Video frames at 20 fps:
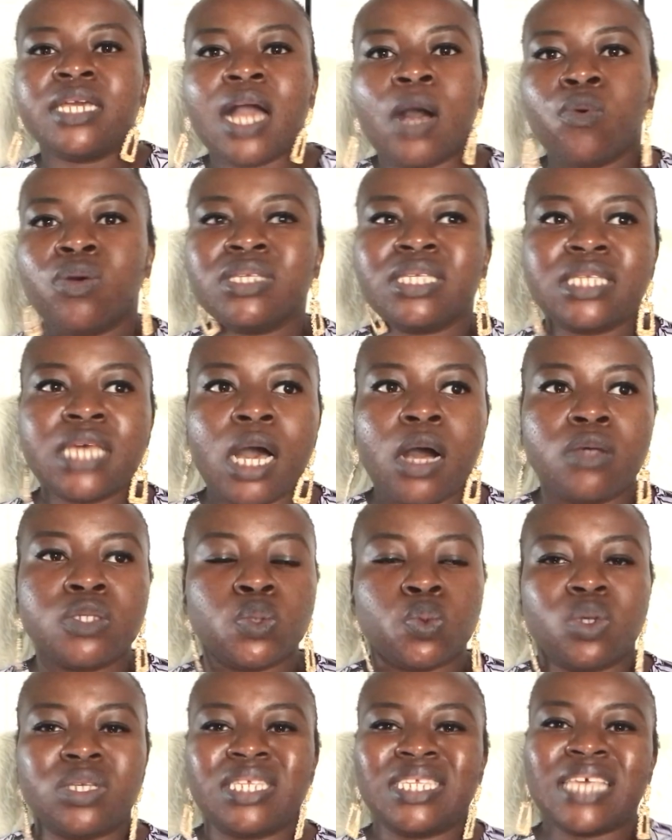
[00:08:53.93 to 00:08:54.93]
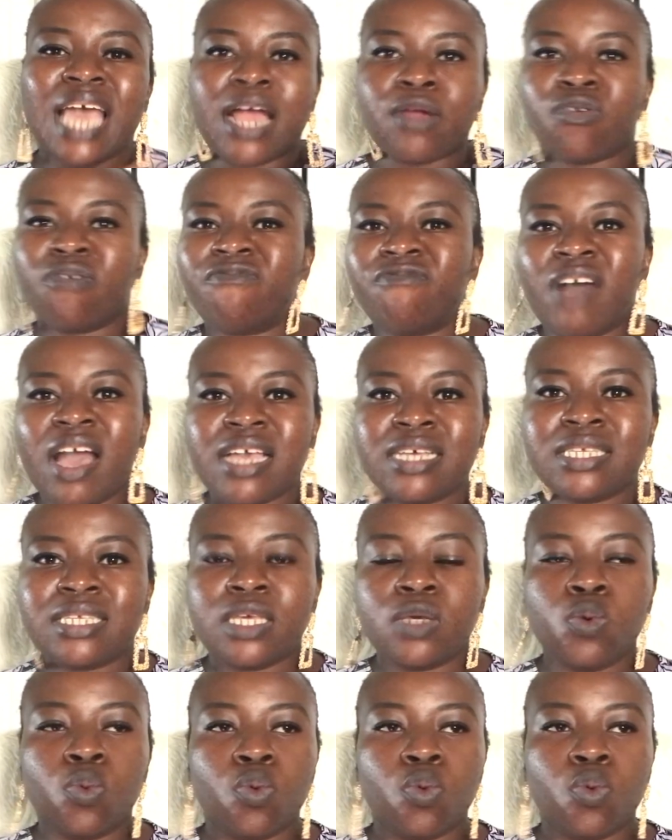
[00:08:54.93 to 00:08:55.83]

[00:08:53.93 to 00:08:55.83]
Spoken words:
ourselves, we're sacrificing,